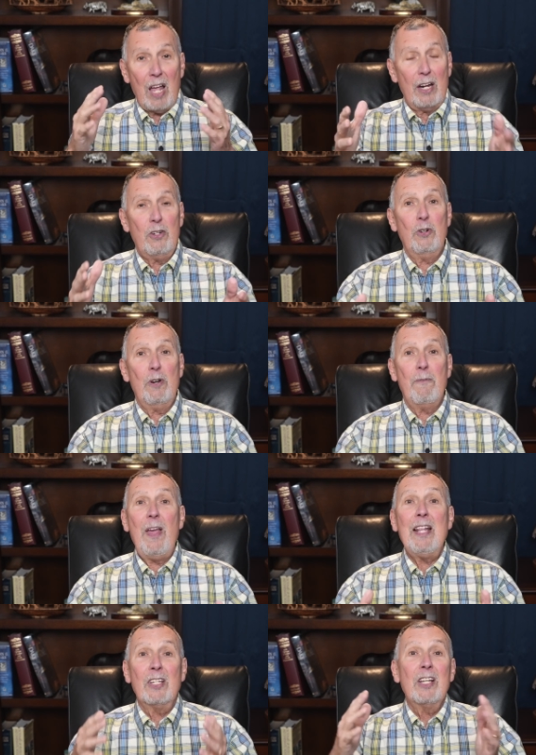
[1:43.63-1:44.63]
God is your
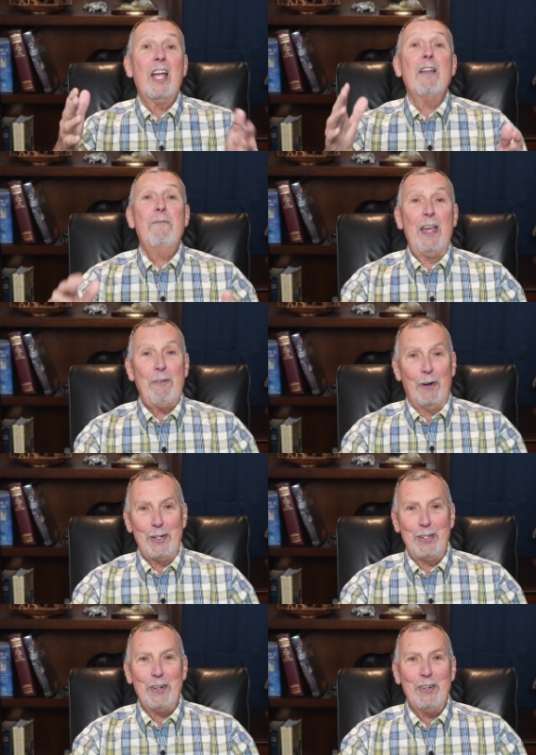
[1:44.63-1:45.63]
defense. God
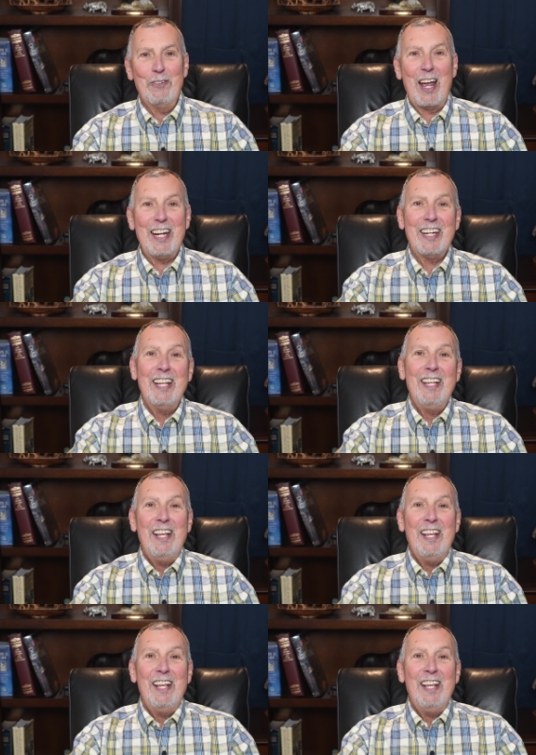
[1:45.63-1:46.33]
favors you, right?